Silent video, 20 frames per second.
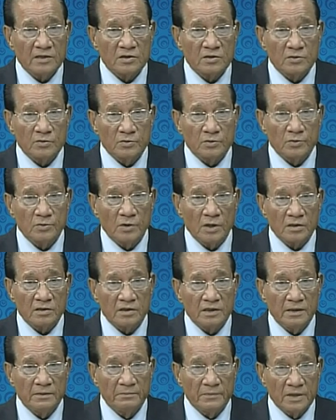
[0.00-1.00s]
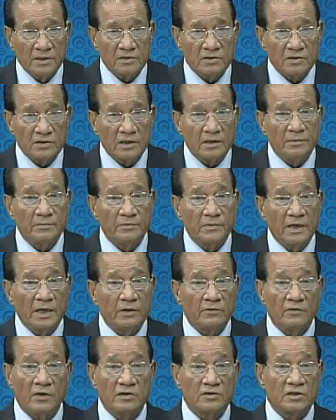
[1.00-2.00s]
2 or 3 months, it
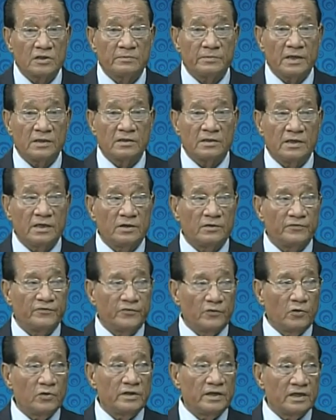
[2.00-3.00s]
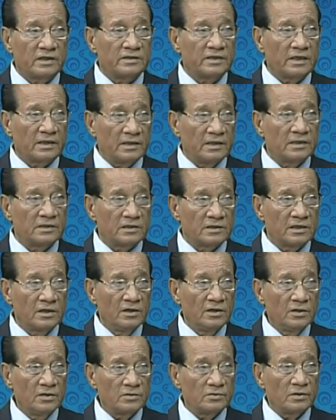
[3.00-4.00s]
advances by 3 to 4 years at least.
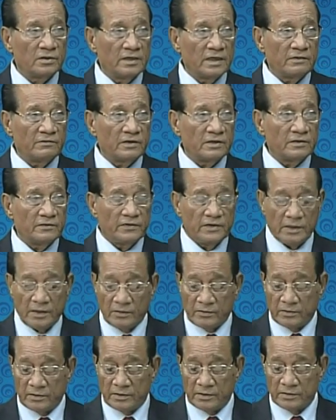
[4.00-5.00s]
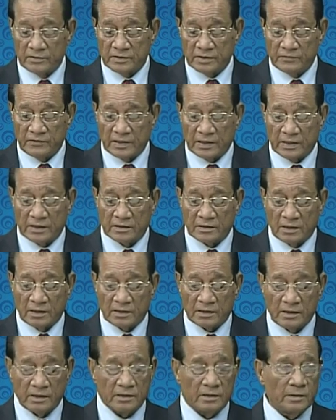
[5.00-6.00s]
So that was a very good news, and we can talk
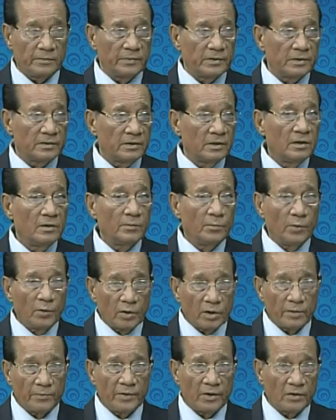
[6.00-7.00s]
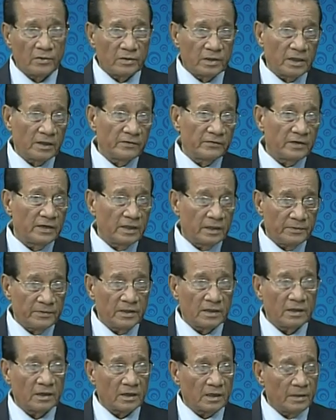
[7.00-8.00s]
a little bit more about David and me
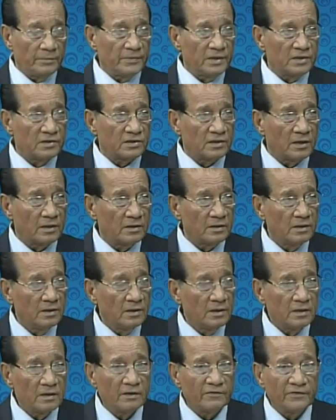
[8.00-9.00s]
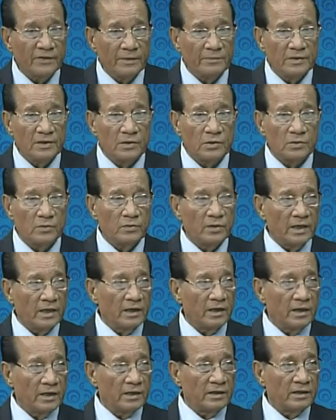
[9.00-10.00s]
in the comments on the family
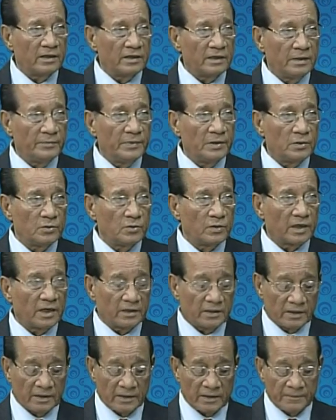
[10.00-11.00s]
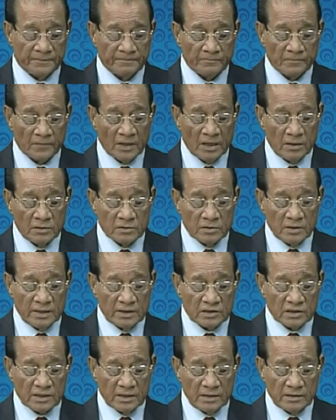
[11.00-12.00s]
2A and the EB2 category. So
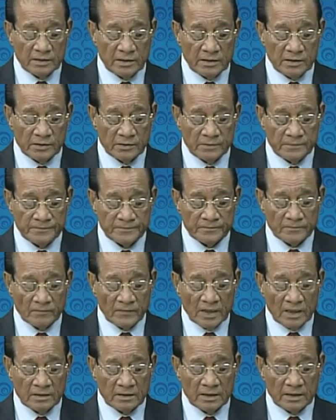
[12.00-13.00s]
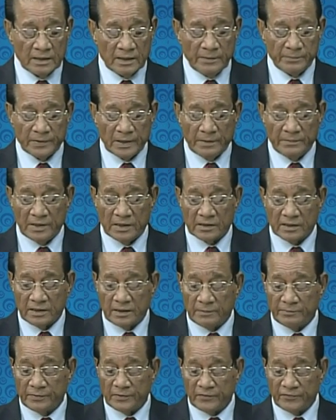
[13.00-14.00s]
let's continue. The employment
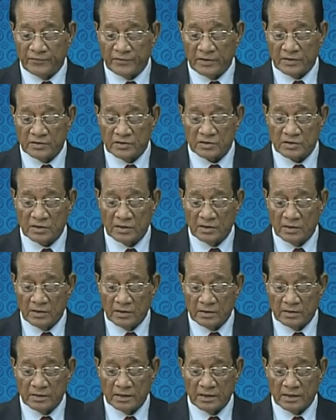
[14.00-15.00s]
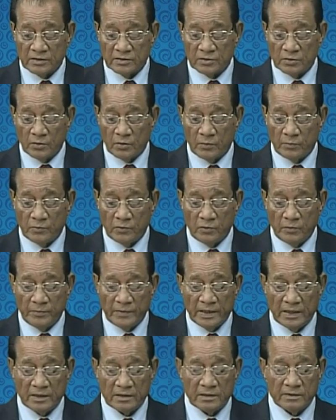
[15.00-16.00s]
third preference, there is no
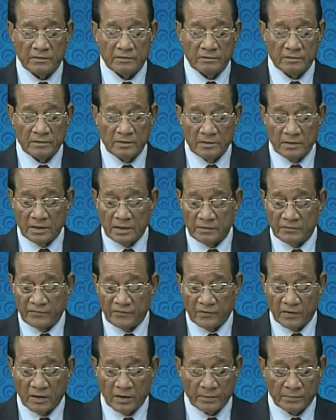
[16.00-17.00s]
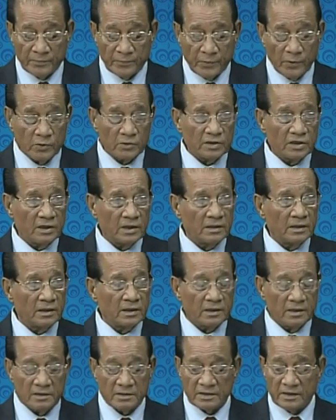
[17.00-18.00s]
movement for both other
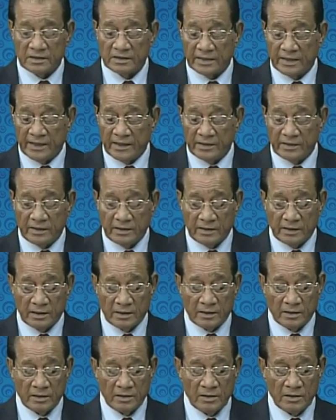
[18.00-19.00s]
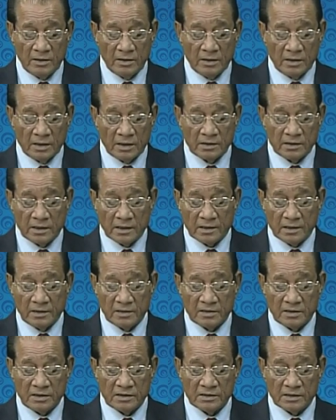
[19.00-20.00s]
countries and India. Other
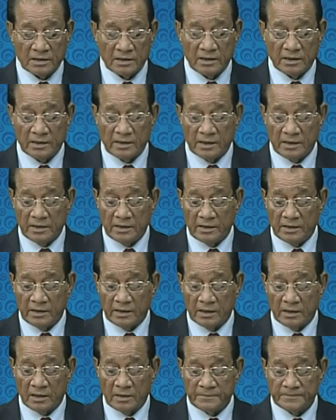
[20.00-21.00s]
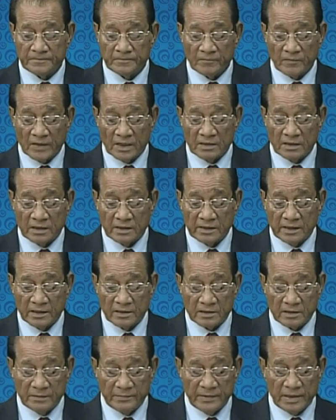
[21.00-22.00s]
countries other than India, the date
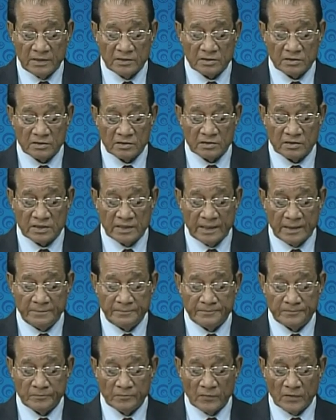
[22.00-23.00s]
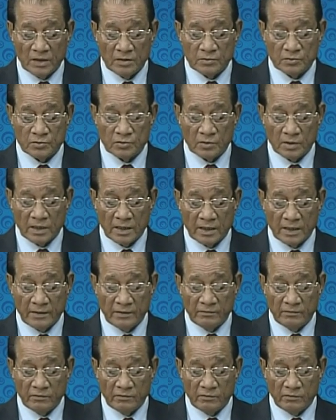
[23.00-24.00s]
remains the same, July
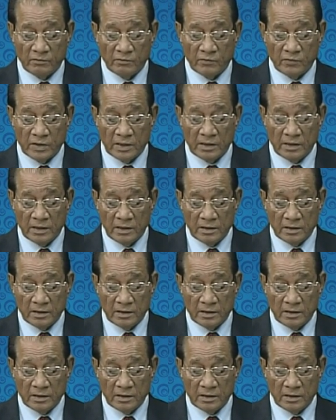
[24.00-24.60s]
1,